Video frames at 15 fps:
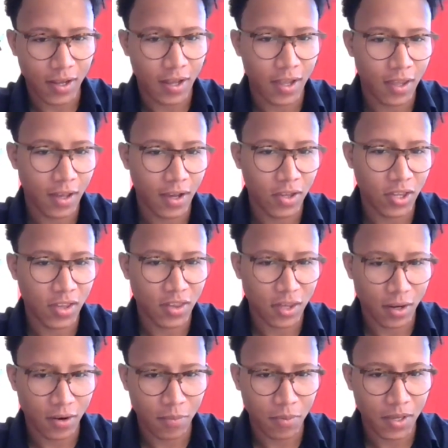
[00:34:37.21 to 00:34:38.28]
I, I teach
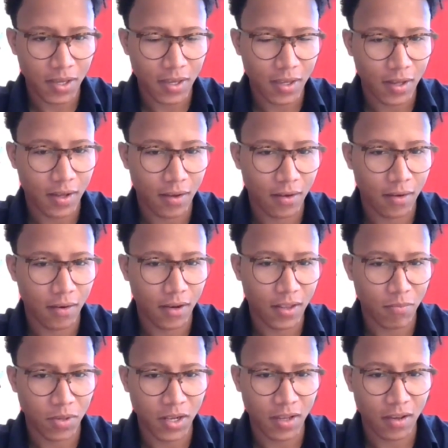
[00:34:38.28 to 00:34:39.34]
Arabic uh, at
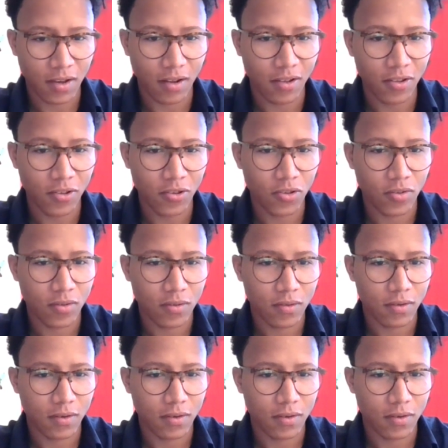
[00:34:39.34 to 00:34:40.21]
Bennett College